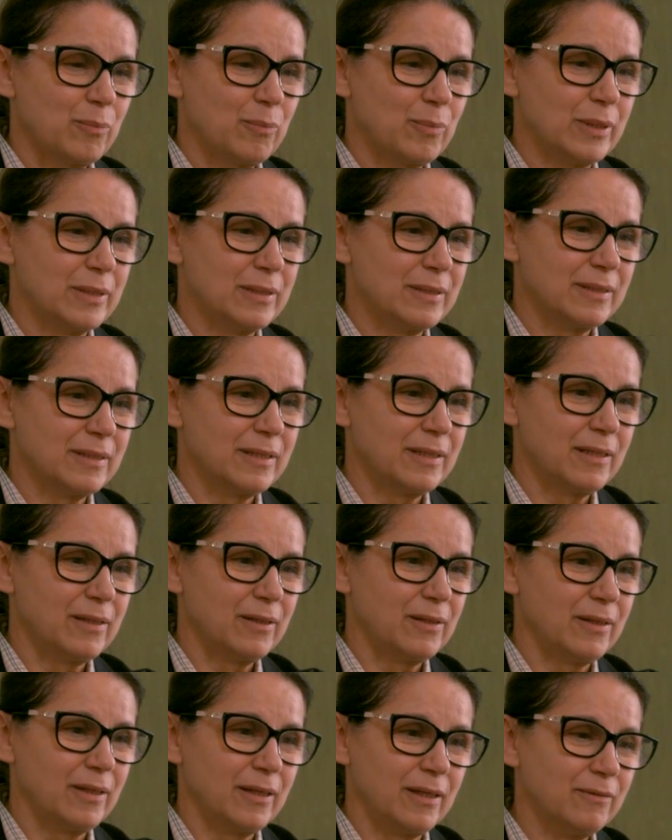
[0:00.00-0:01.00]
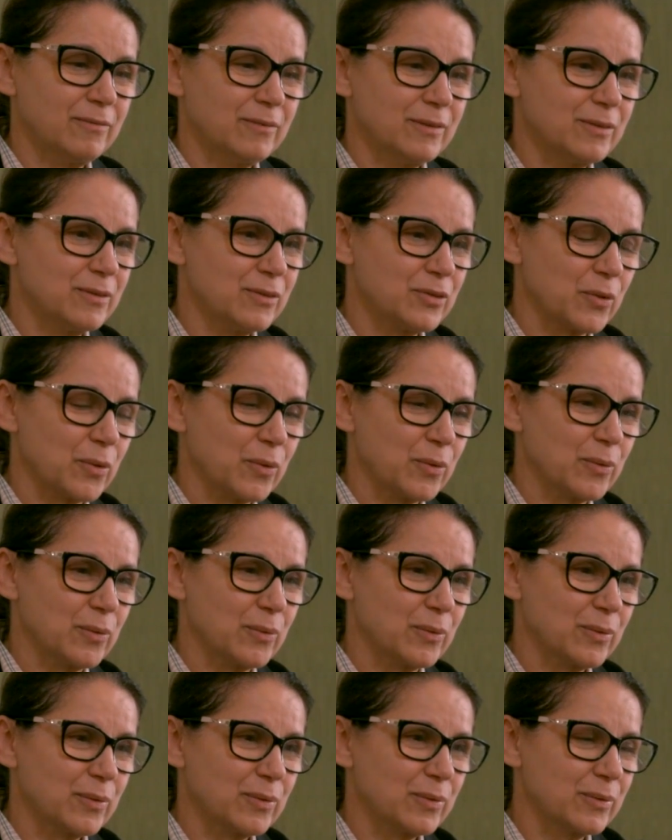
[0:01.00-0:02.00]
but even though